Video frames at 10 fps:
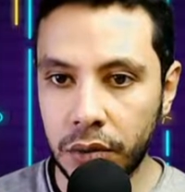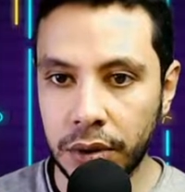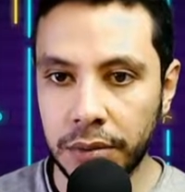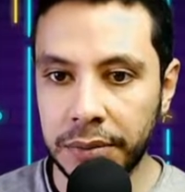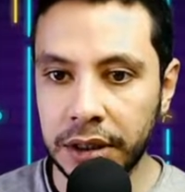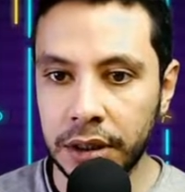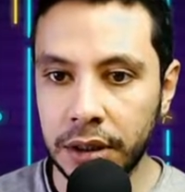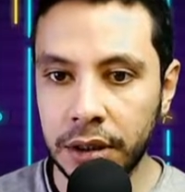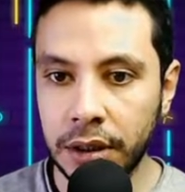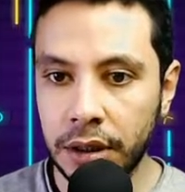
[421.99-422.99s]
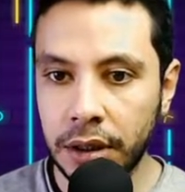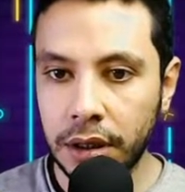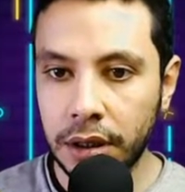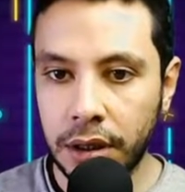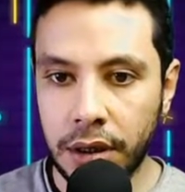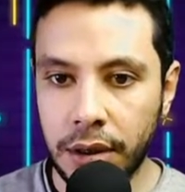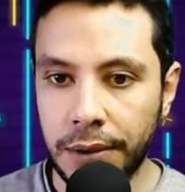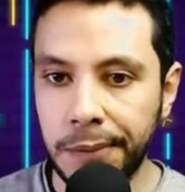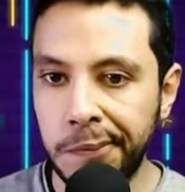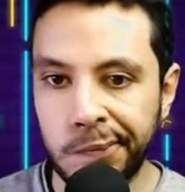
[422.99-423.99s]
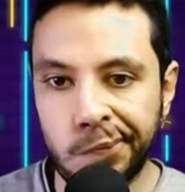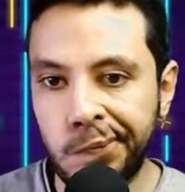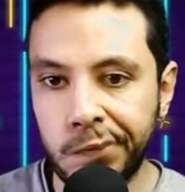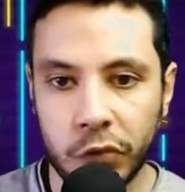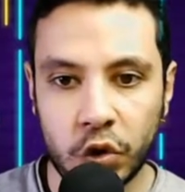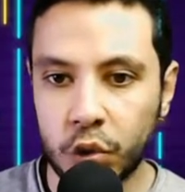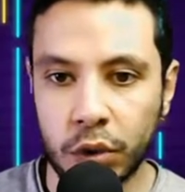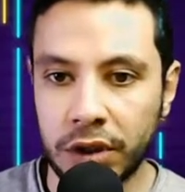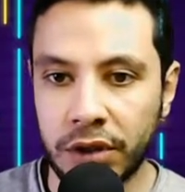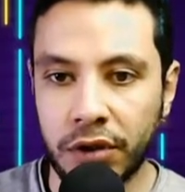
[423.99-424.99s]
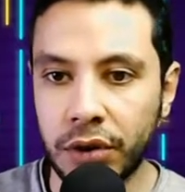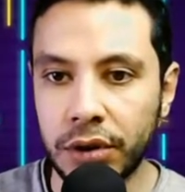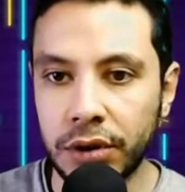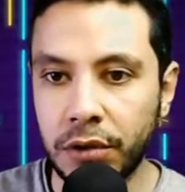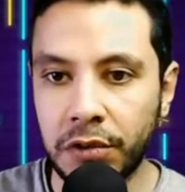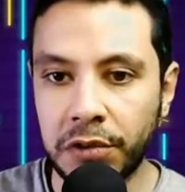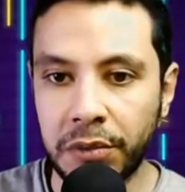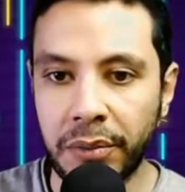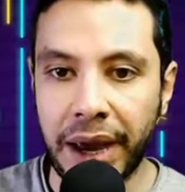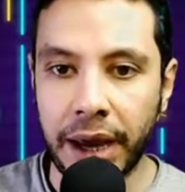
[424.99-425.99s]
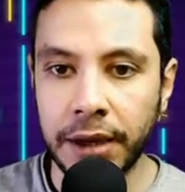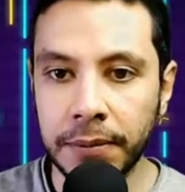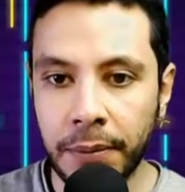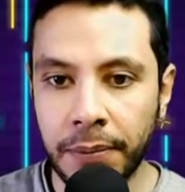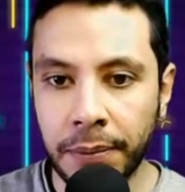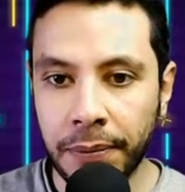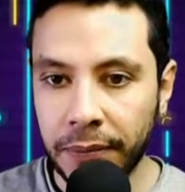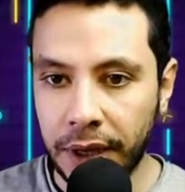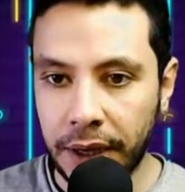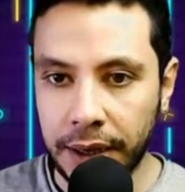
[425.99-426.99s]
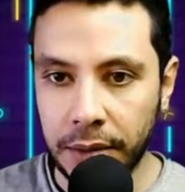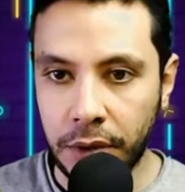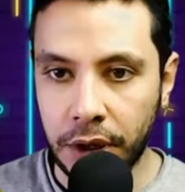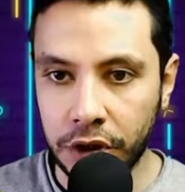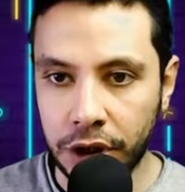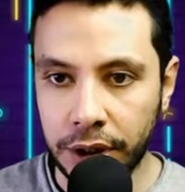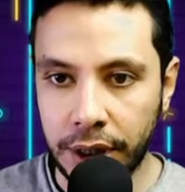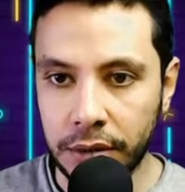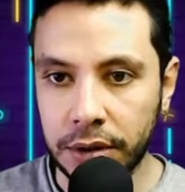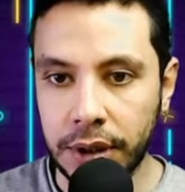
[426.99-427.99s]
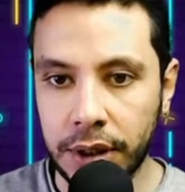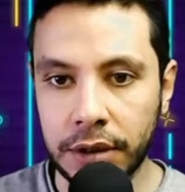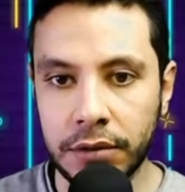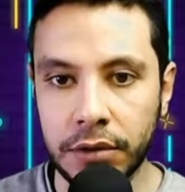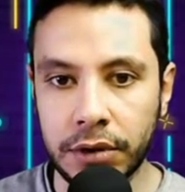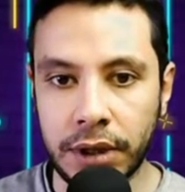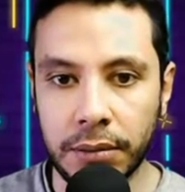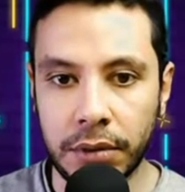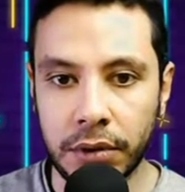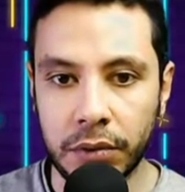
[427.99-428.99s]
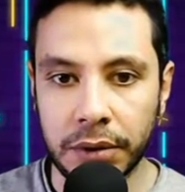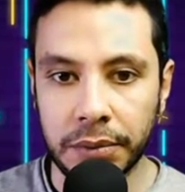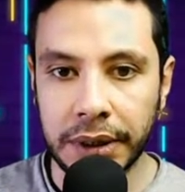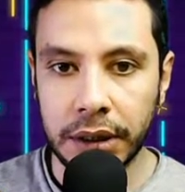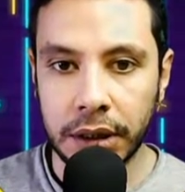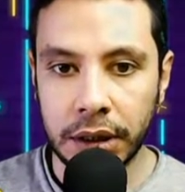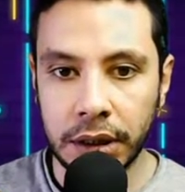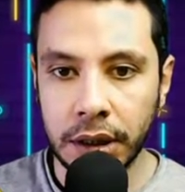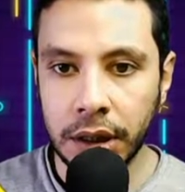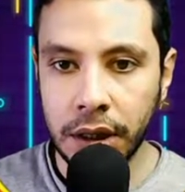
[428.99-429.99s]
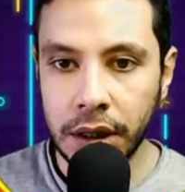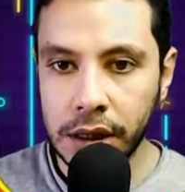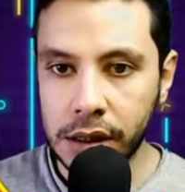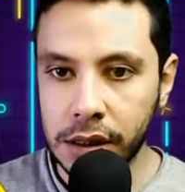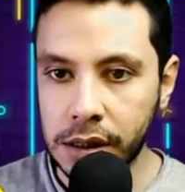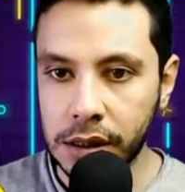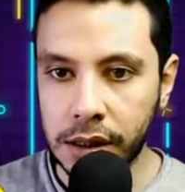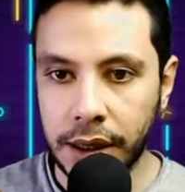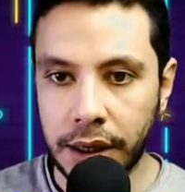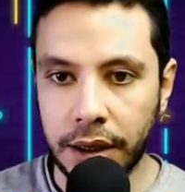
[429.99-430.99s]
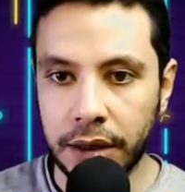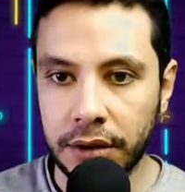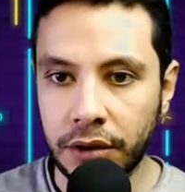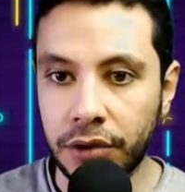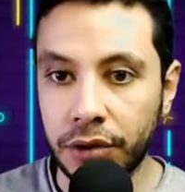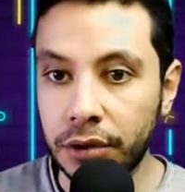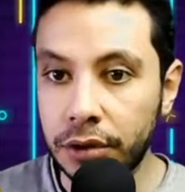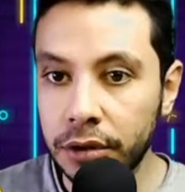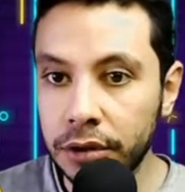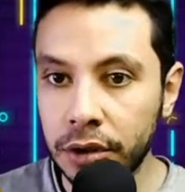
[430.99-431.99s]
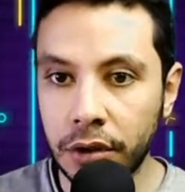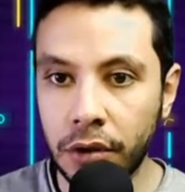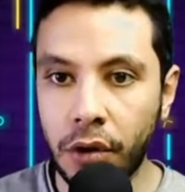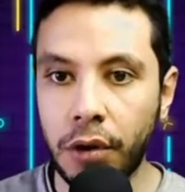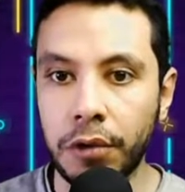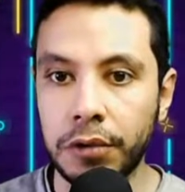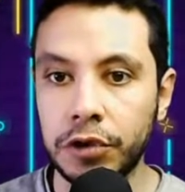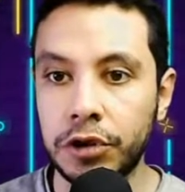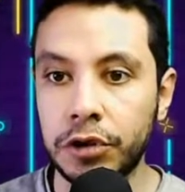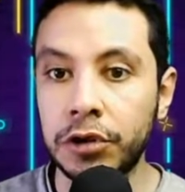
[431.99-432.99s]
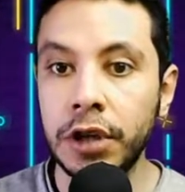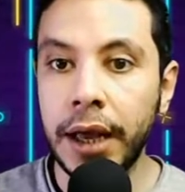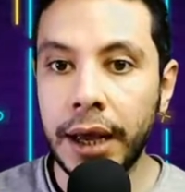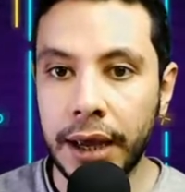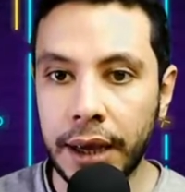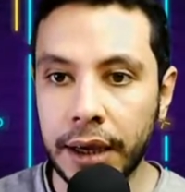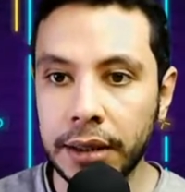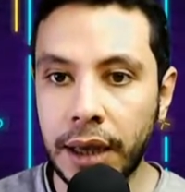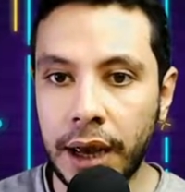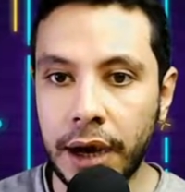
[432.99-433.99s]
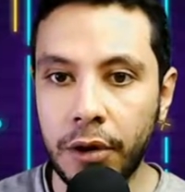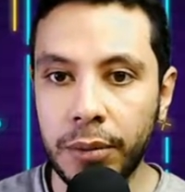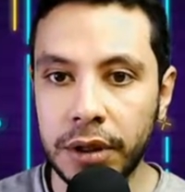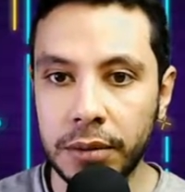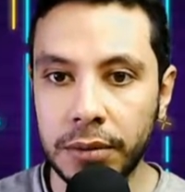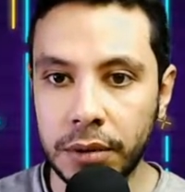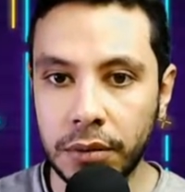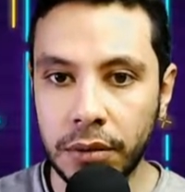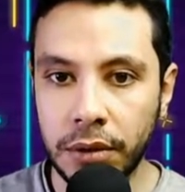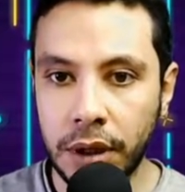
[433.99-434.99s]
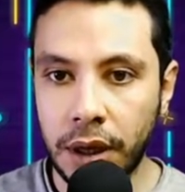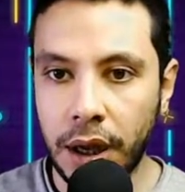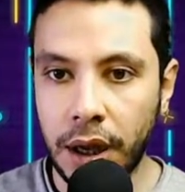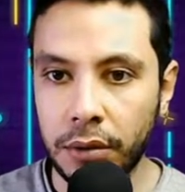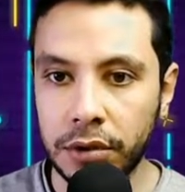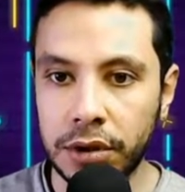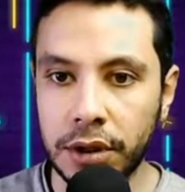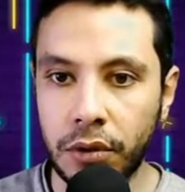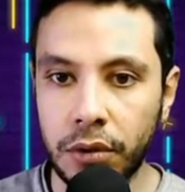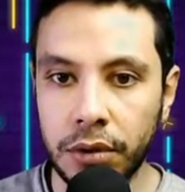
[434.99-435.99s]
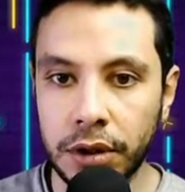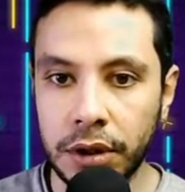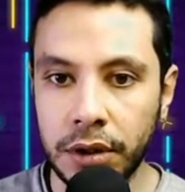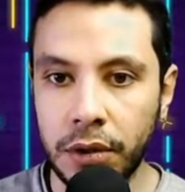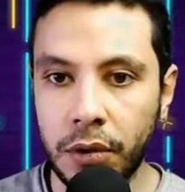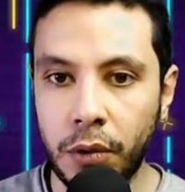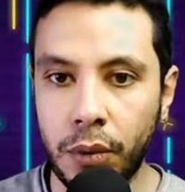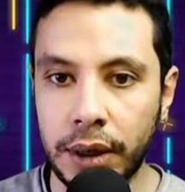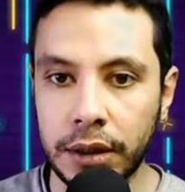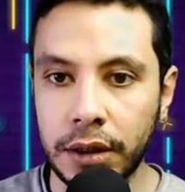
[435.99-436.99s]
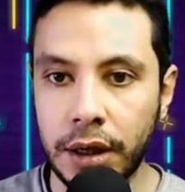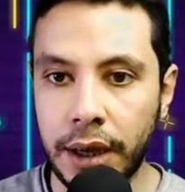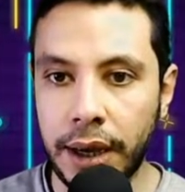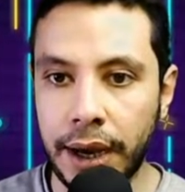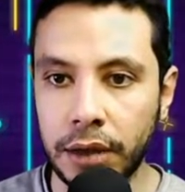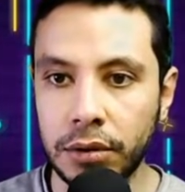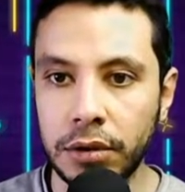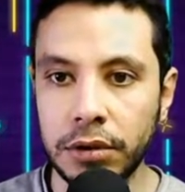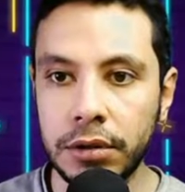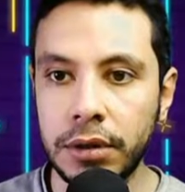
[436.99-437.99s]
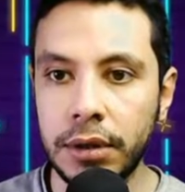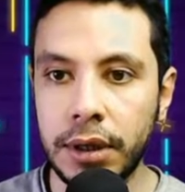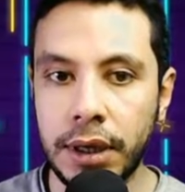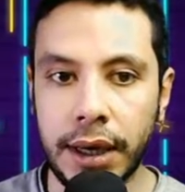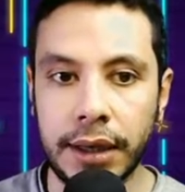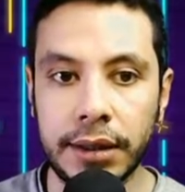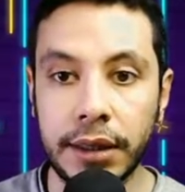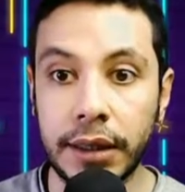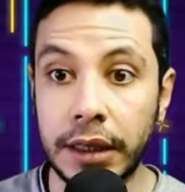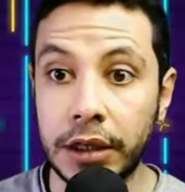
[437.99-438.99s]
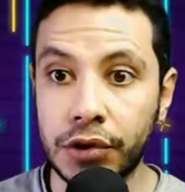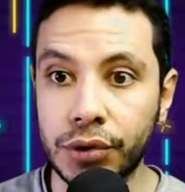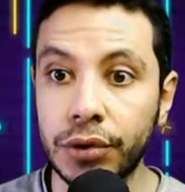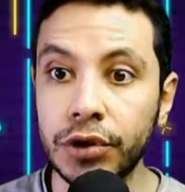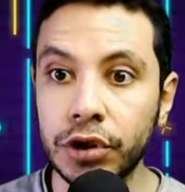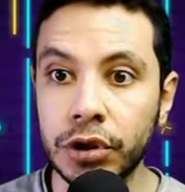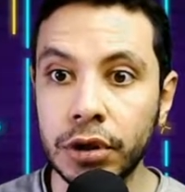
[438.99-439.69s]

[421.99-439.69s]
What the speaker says: will be 23rd of May, and my check-out date, for example, will be the 3rd of June. And how many people? I will say only one adult, and click search.